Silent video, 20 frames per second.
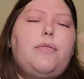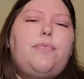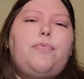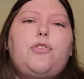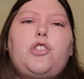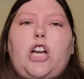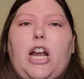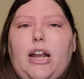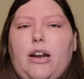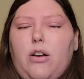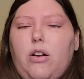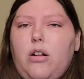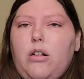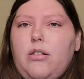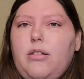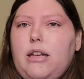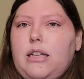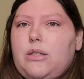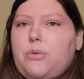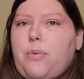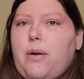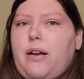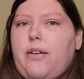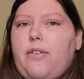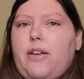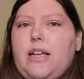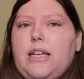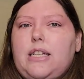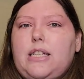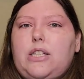channel. It's one of
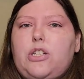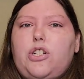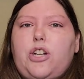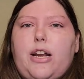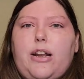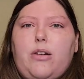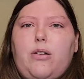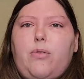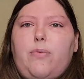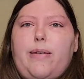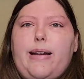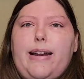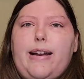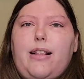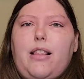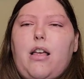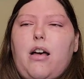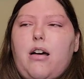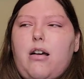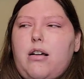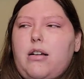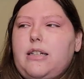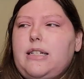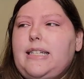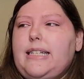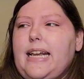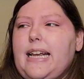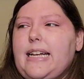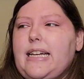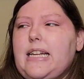his channel read-alongs,
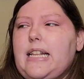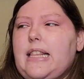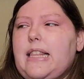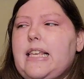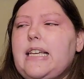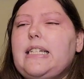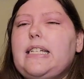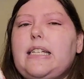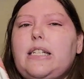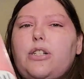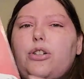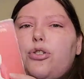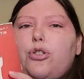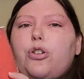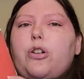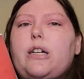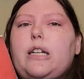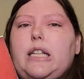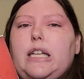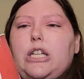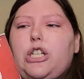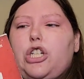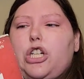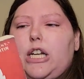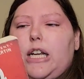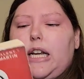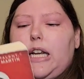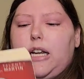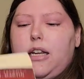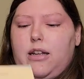and this is a
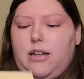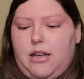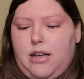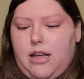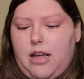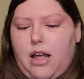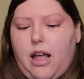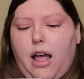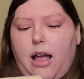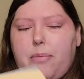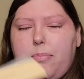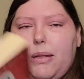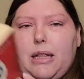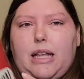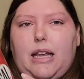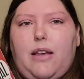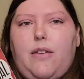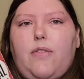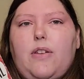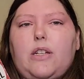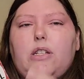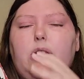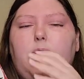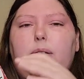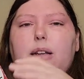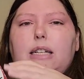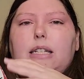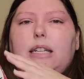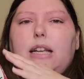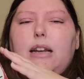trilogy, I believe, and so
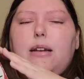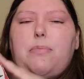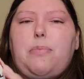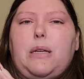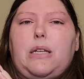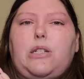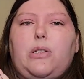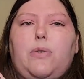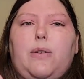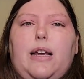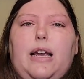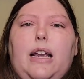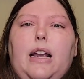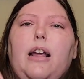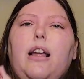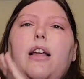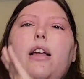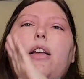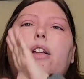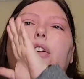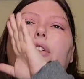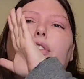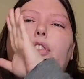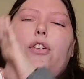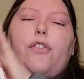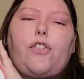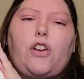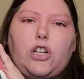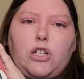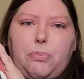he's going to be doing the
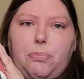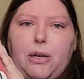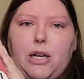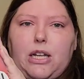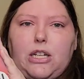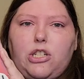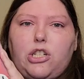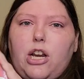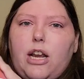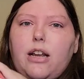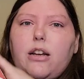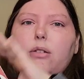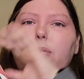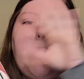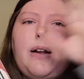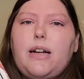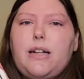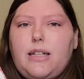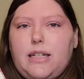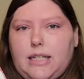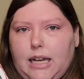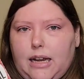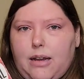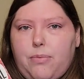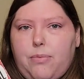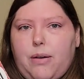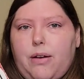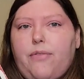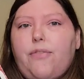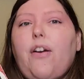first book in January, the second
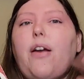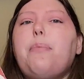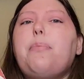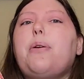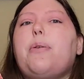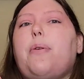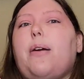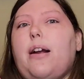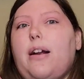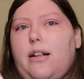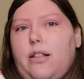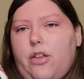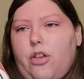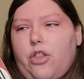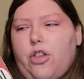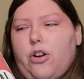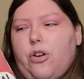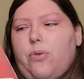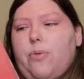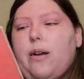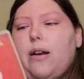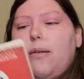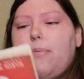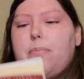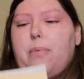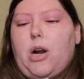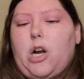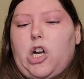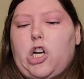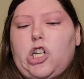one in February, and the third one in
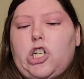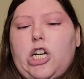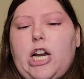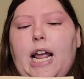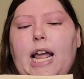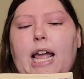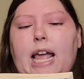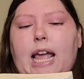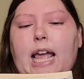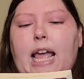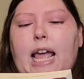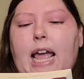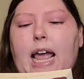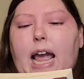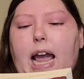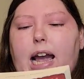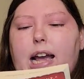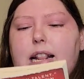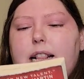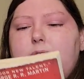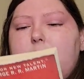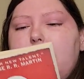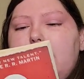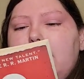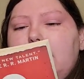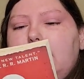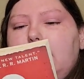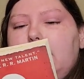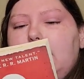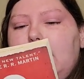March. And
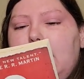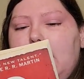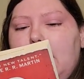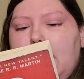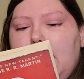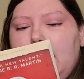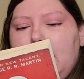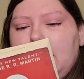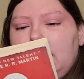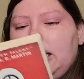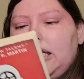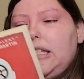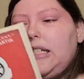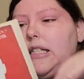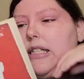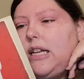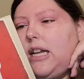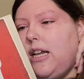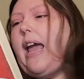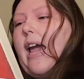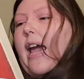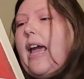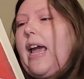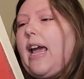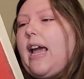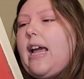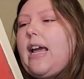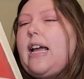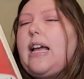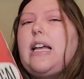this is
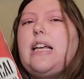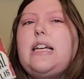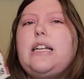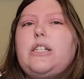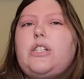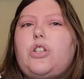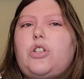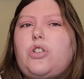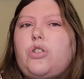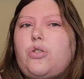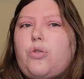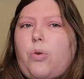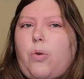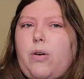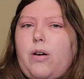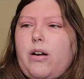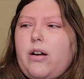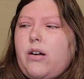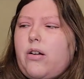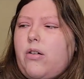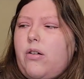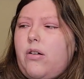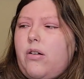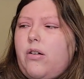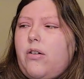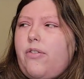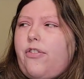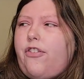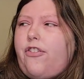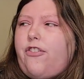a historical
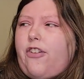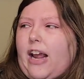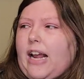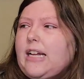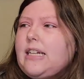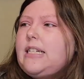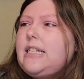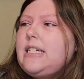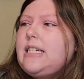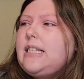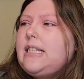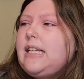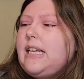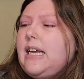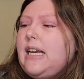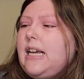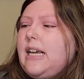fantasy